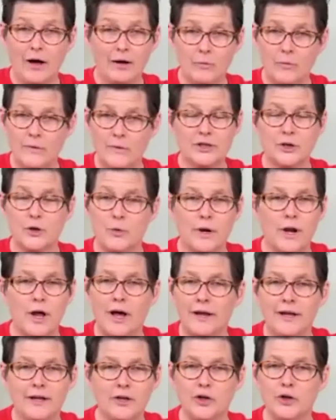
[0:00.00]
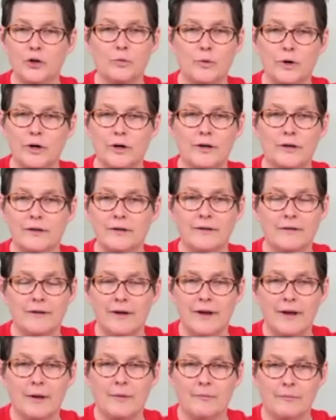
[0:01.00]
what's going on in your world
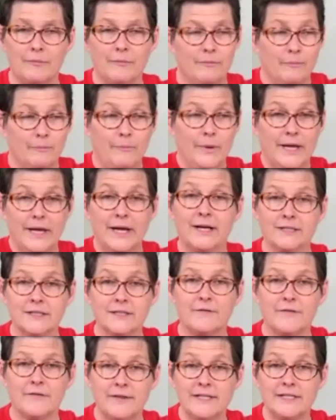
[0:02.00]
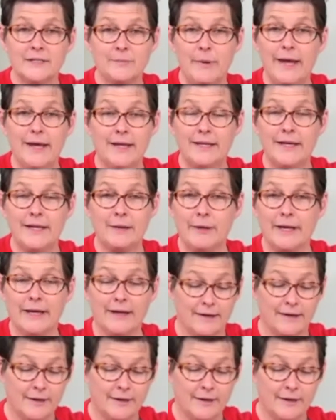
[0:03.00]
because of this pandemic.